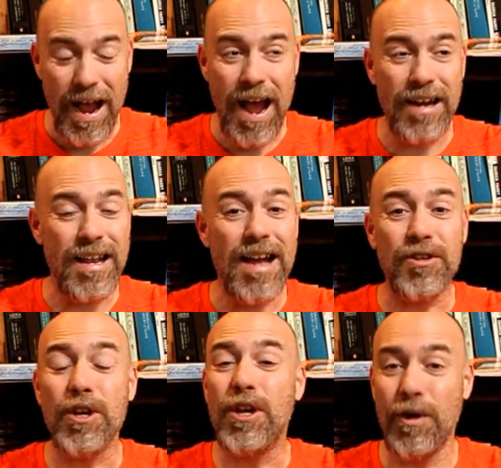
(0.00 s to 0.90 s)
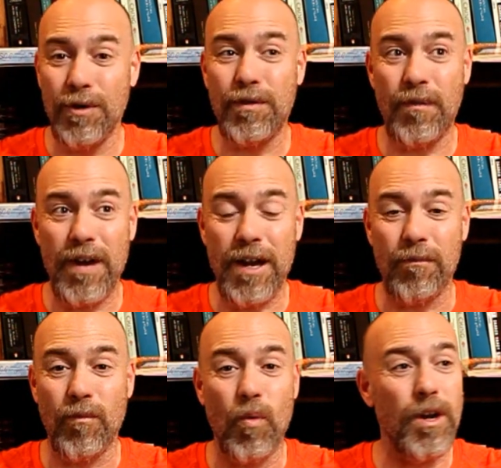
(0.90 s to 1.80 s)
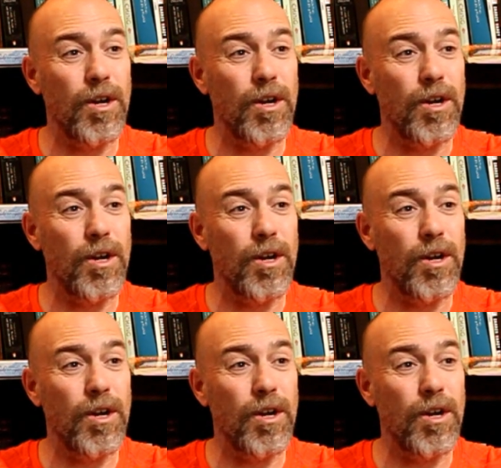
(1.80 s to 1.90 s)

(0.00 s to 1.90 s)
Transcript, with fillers: And that's a huge feat when